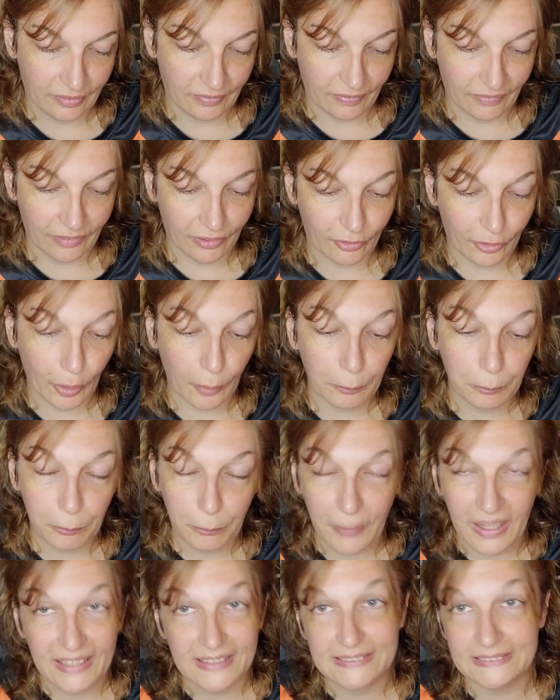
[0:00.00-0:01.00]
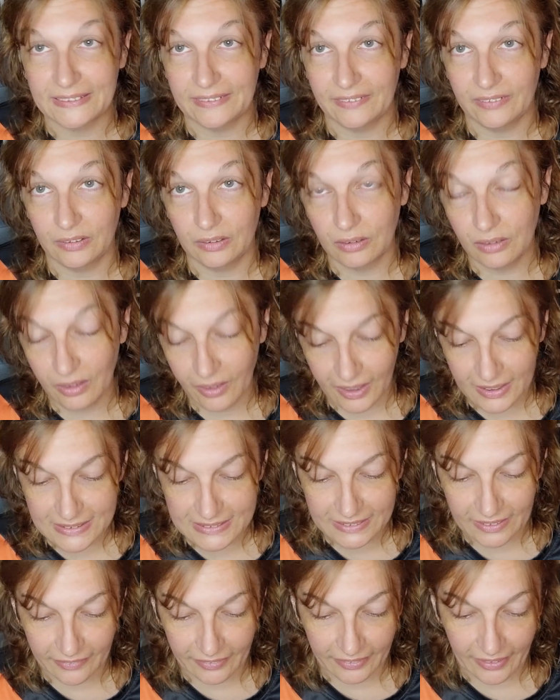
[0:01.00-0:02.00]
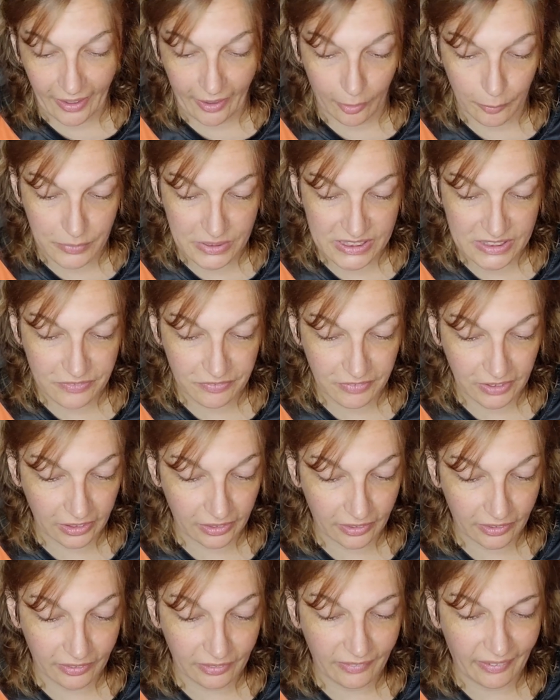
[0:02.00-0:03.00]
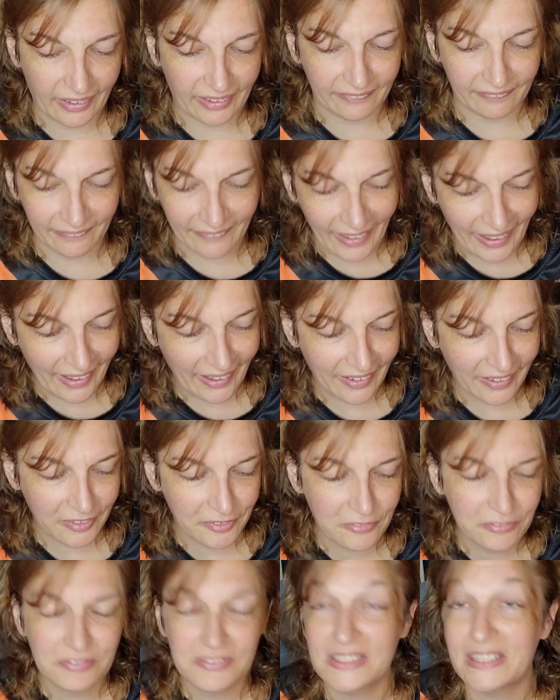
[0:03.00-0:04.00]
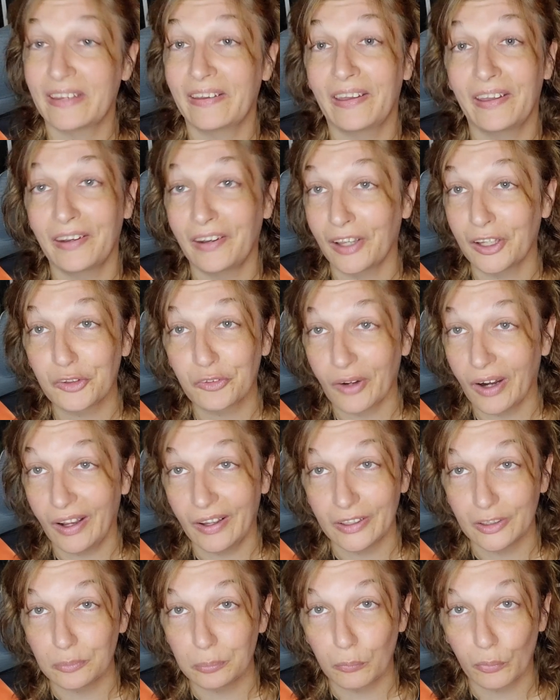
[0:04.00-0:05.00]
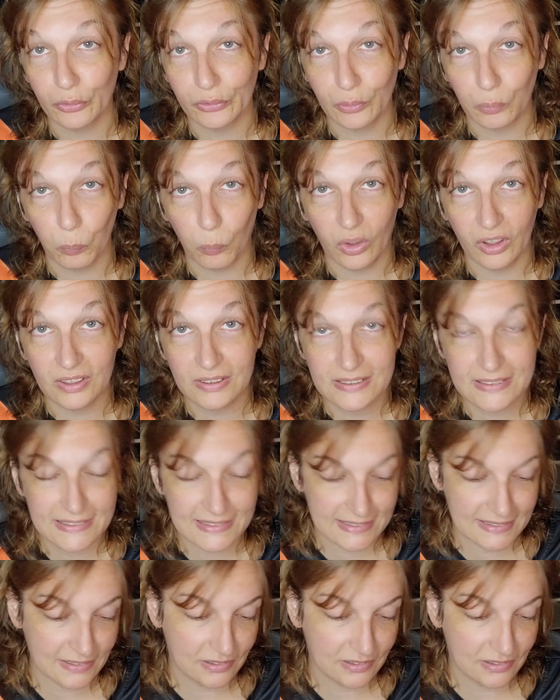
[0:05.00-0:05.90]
They're amazing at setting atmosphere. I laughed and I cried more than once.